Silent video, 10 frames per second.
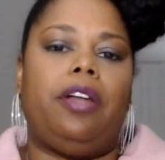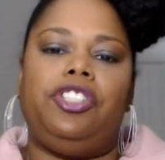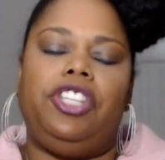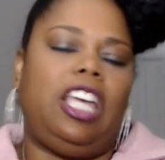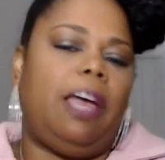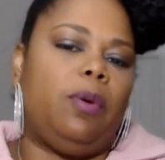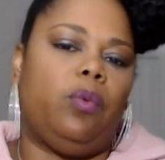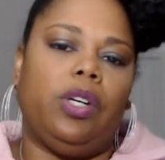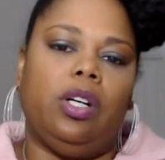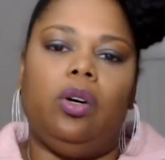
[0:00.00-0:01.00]
And she kept it
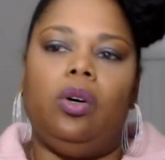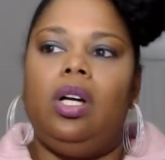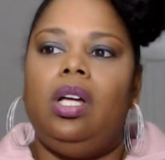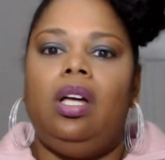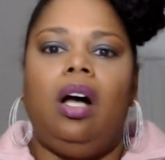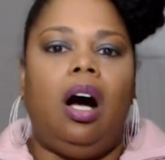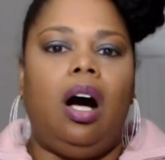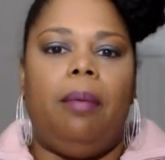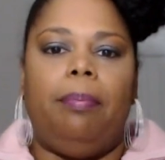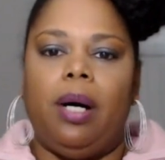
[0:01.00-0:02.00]
real
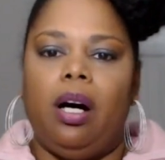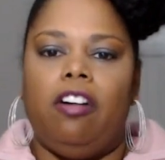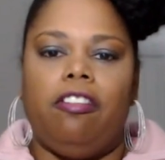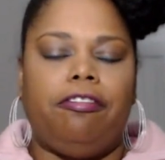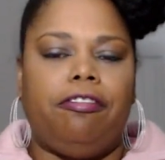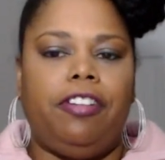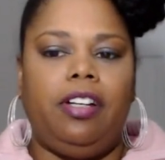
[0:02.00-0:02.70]
above